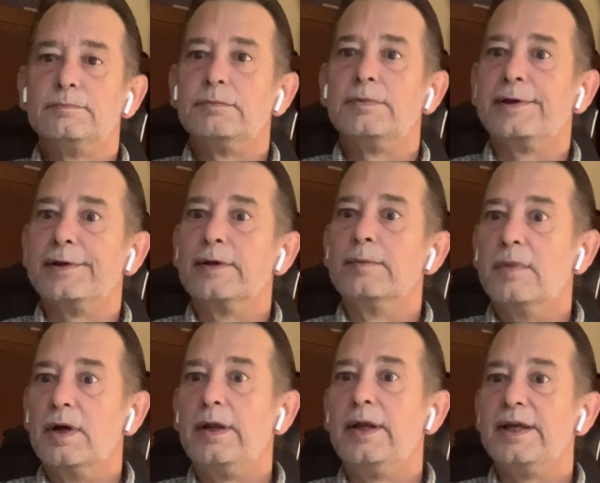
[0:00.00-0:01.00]
again,
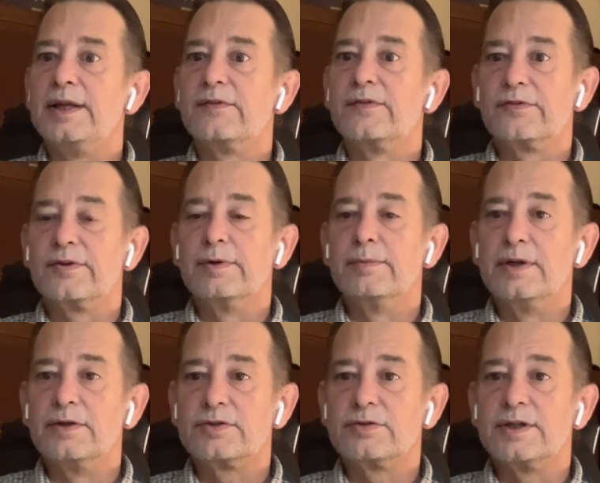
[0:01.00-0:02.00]
mundane system
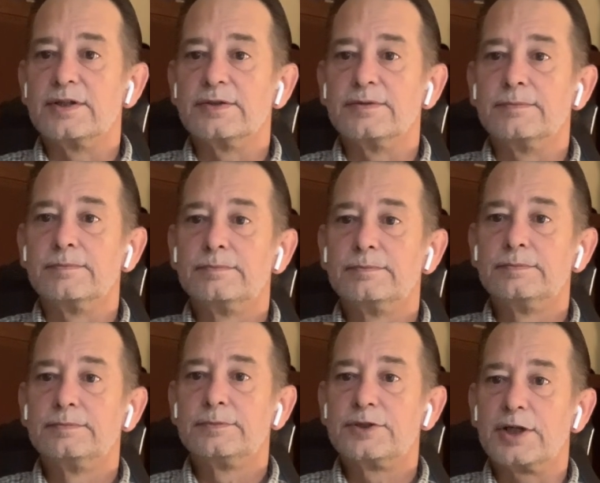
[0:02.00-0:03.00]
administration
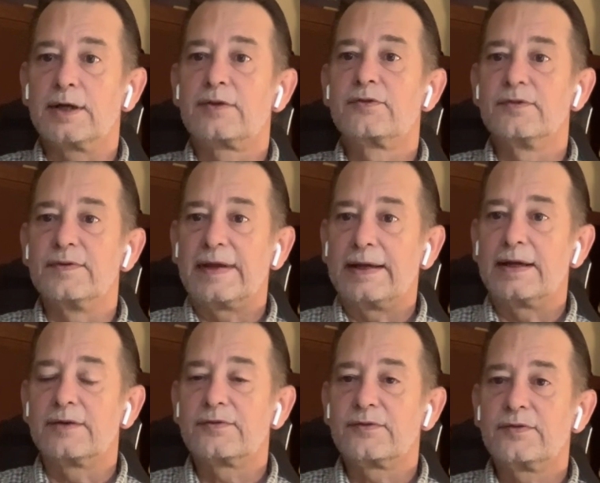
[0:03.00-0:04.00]
checks and
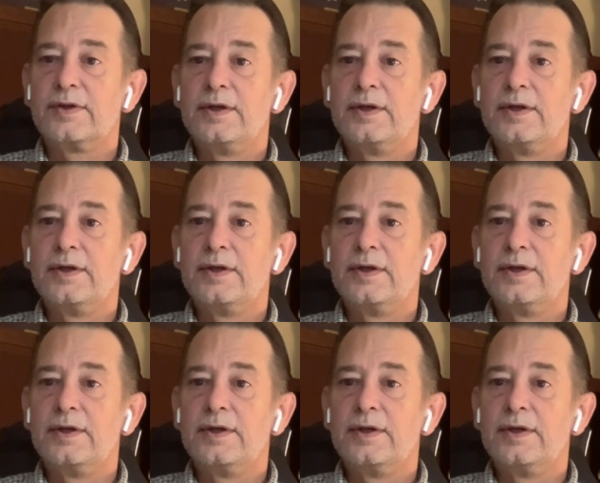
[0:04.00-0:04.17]
tasks,